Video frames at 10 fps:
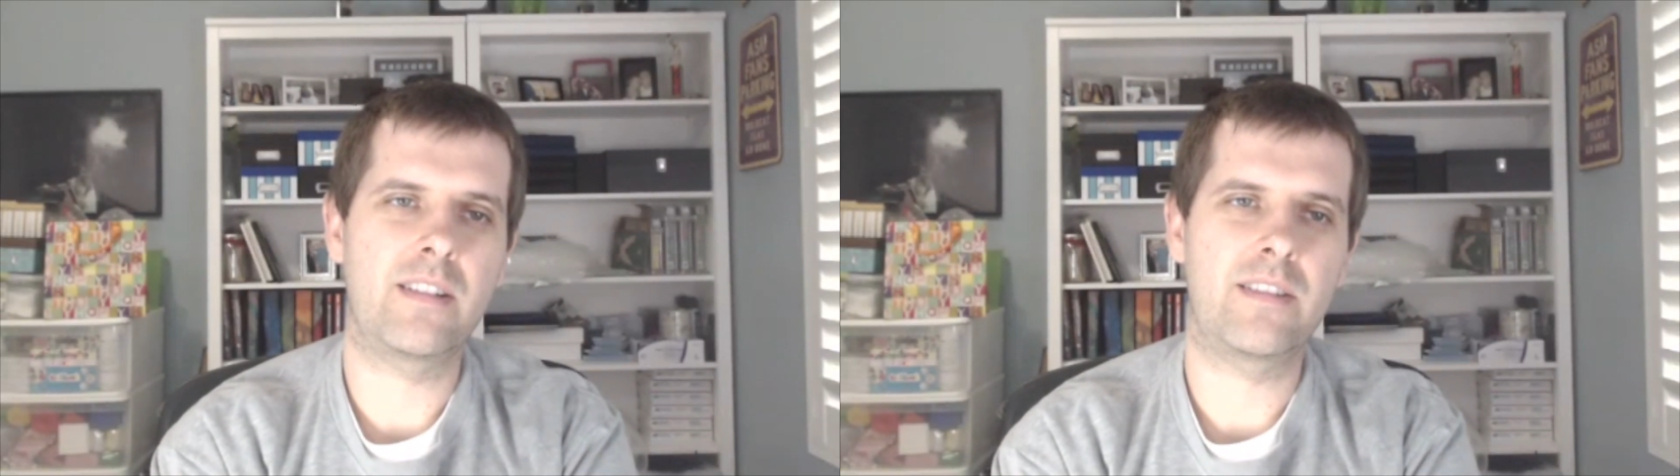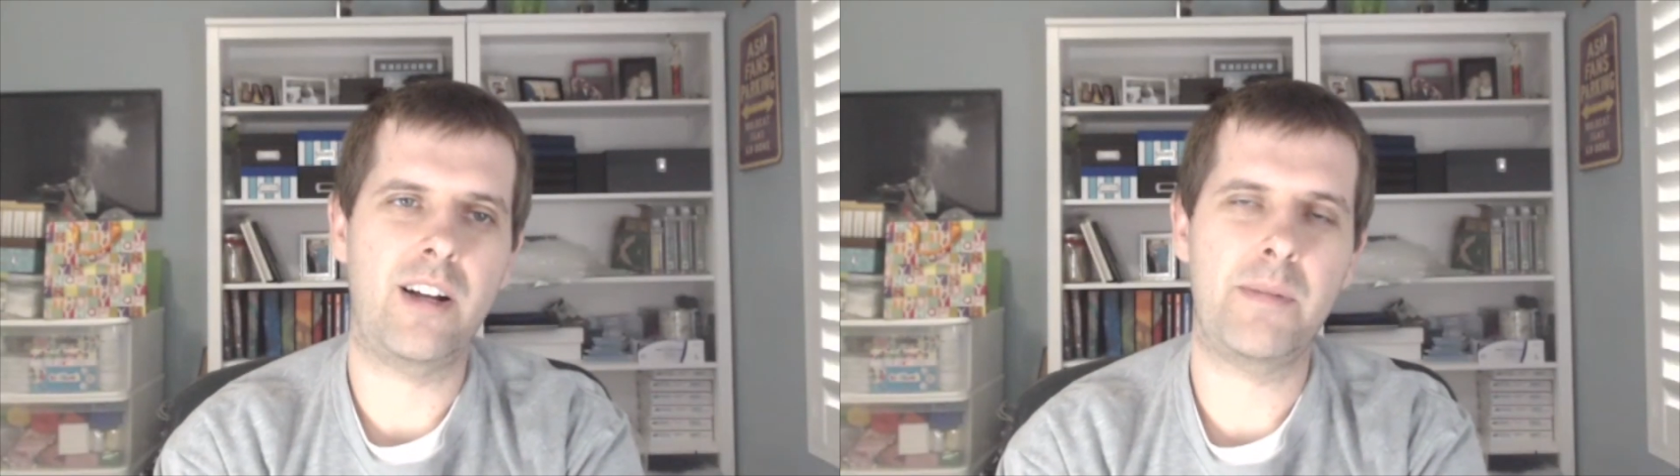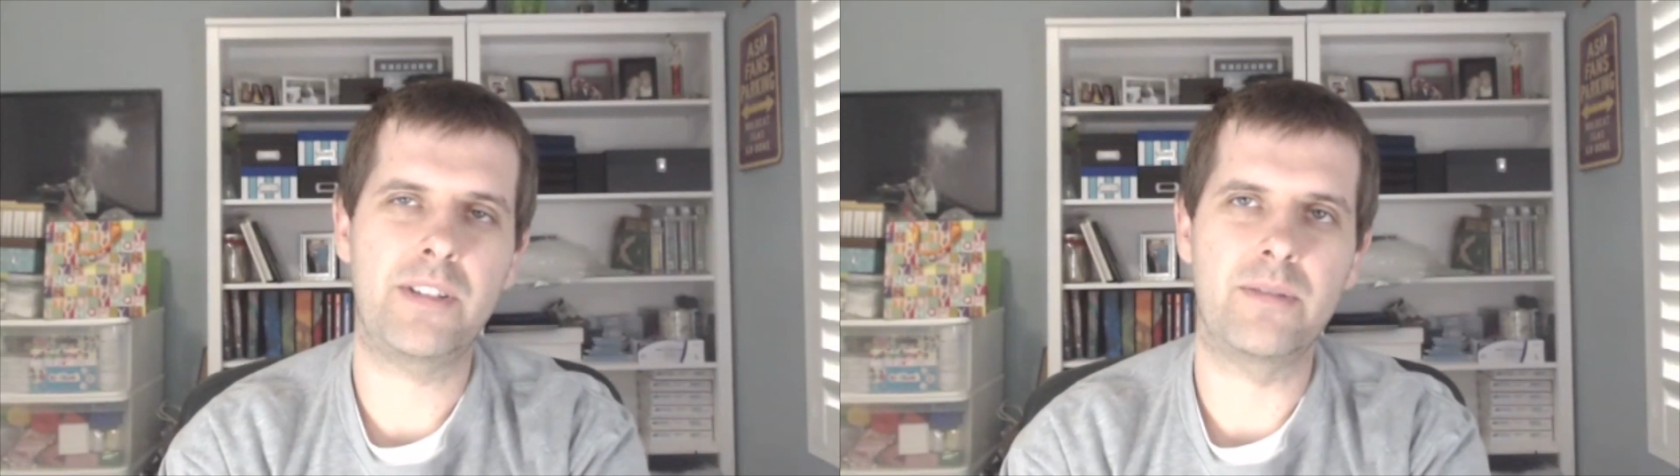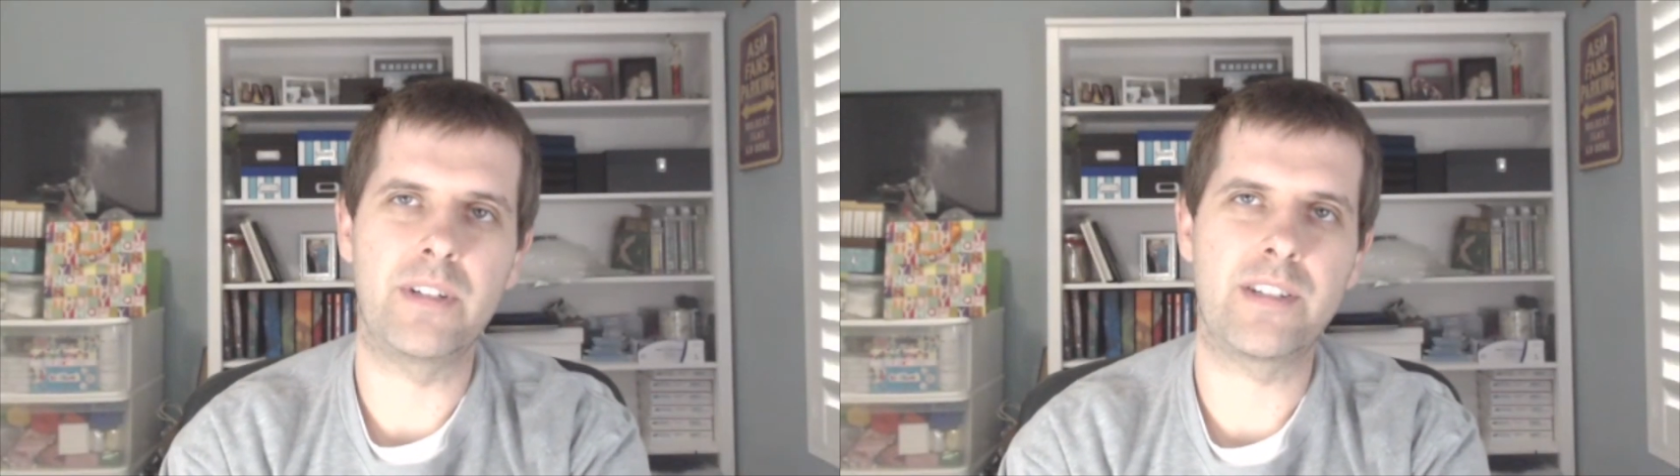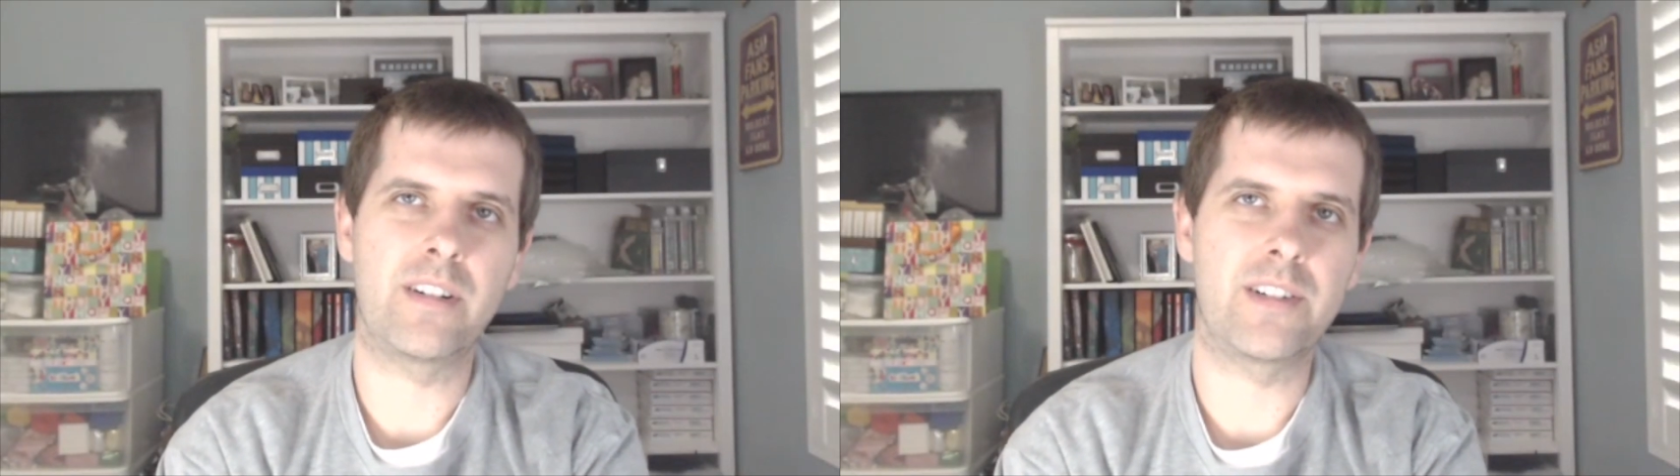talk about the
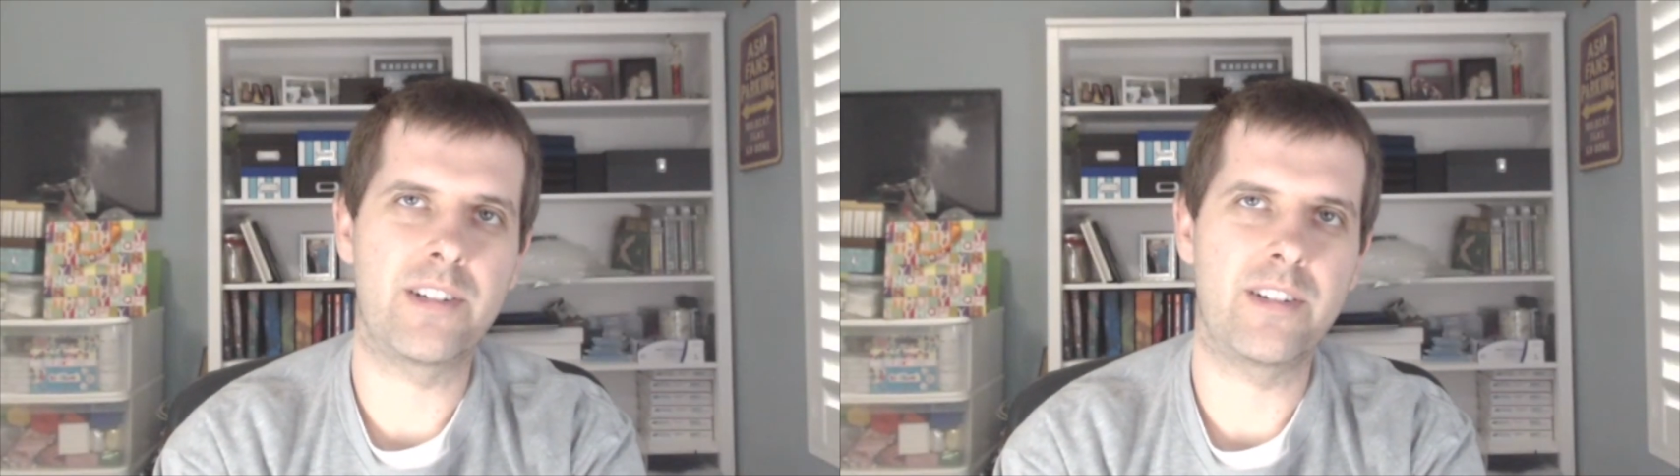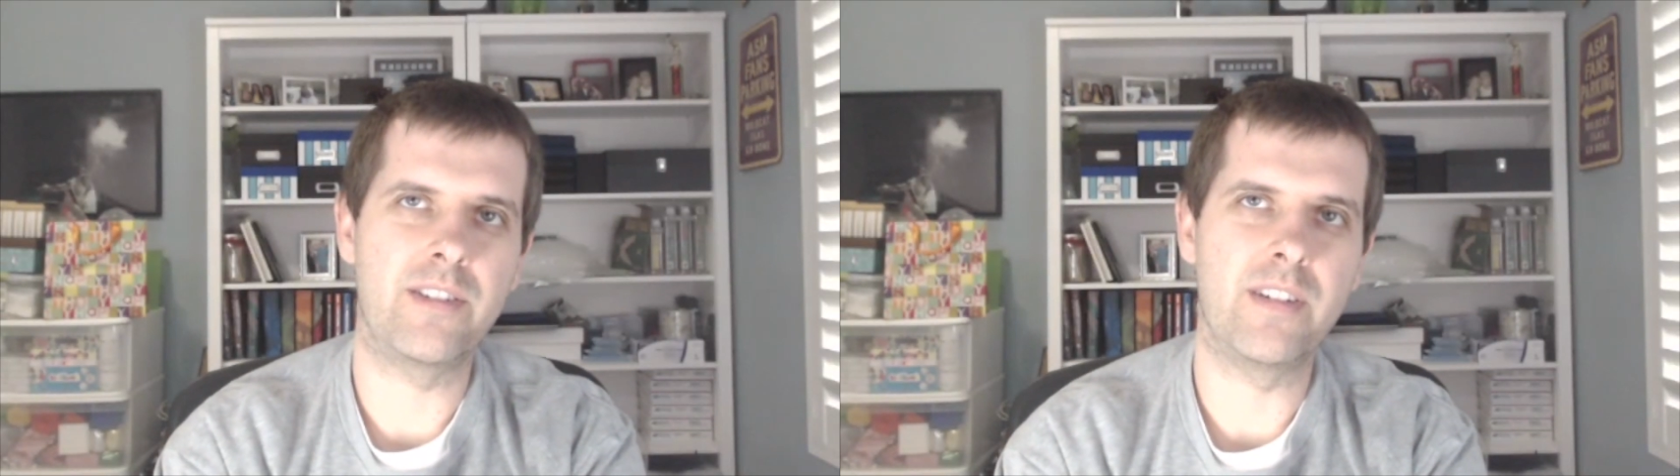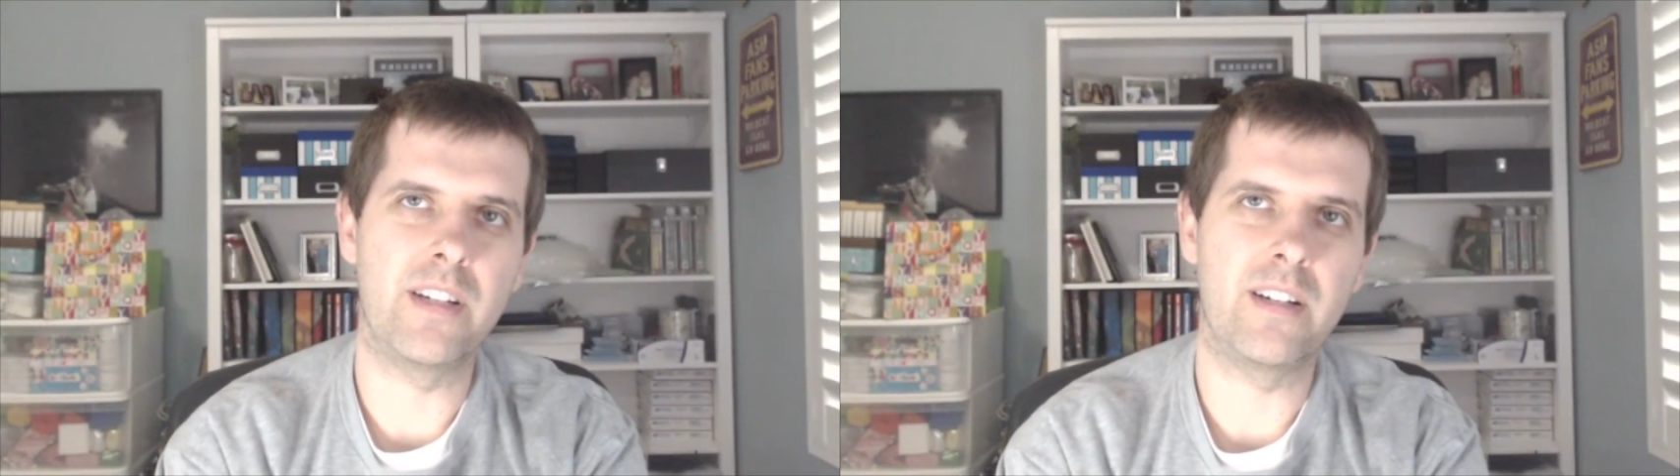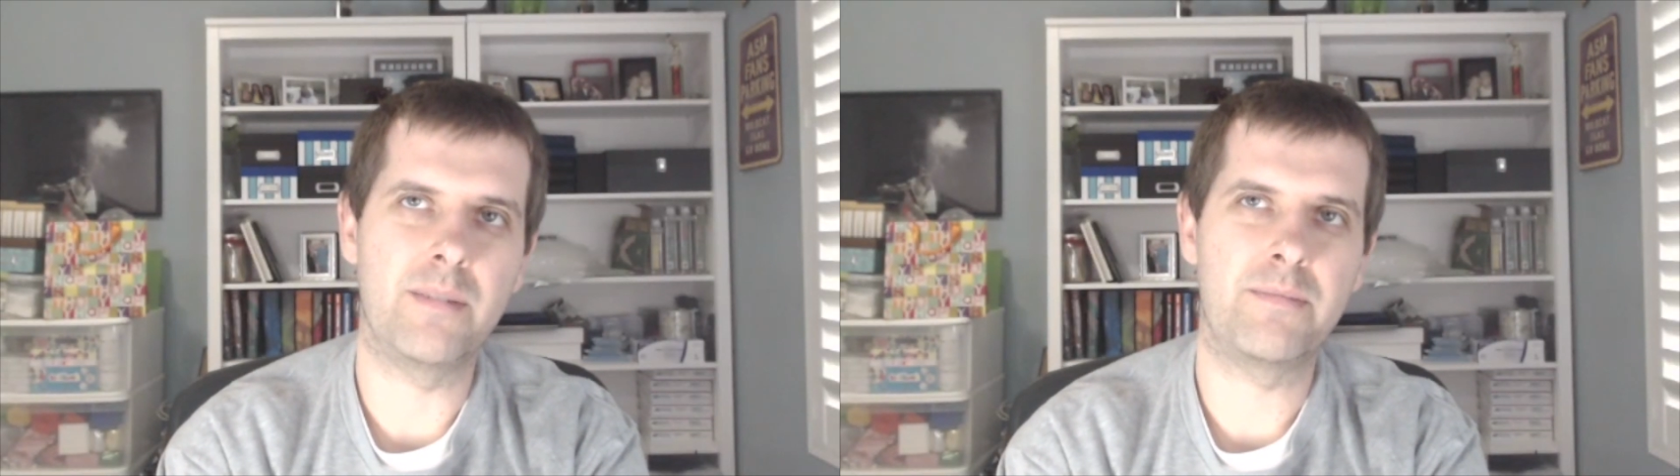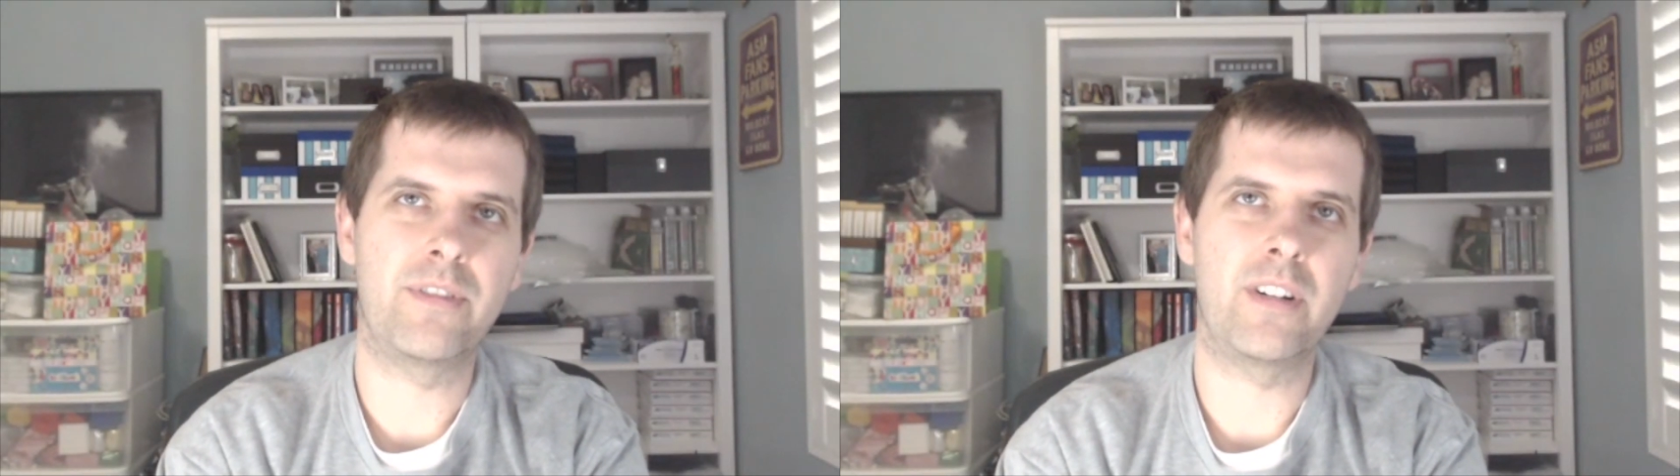research you did
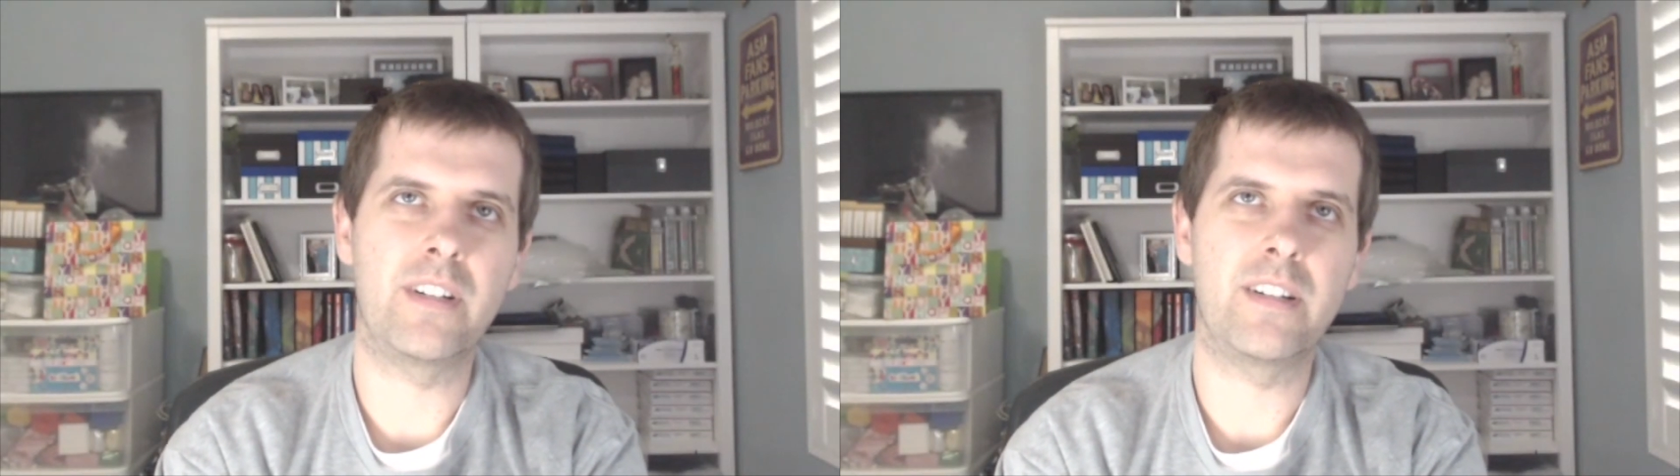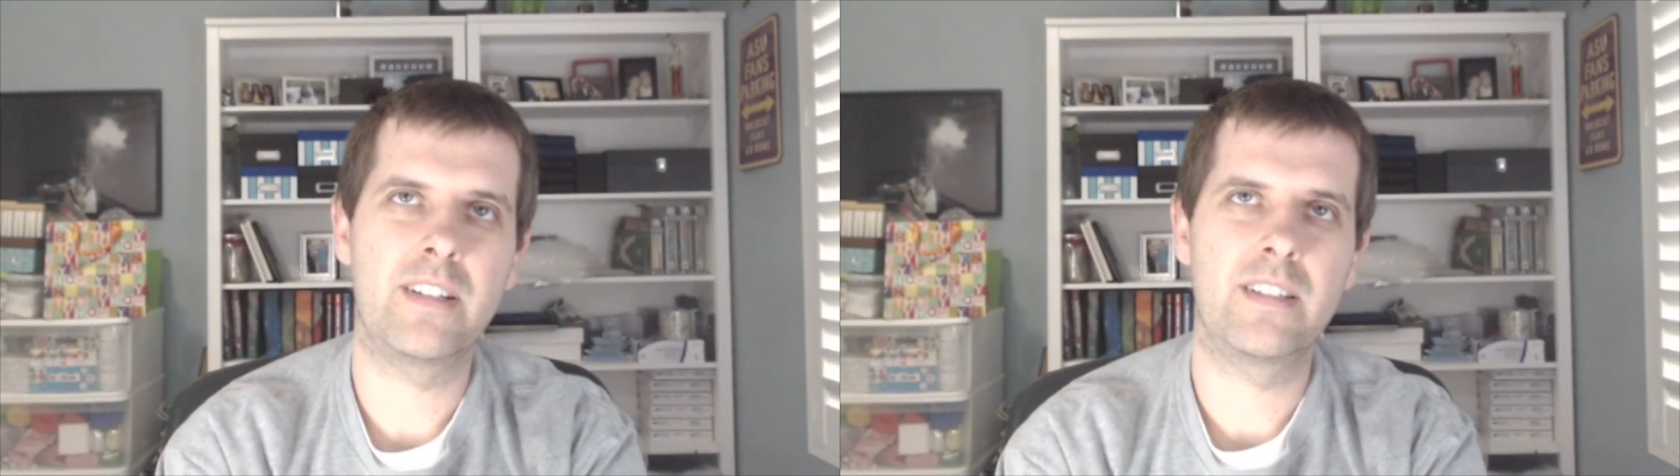up front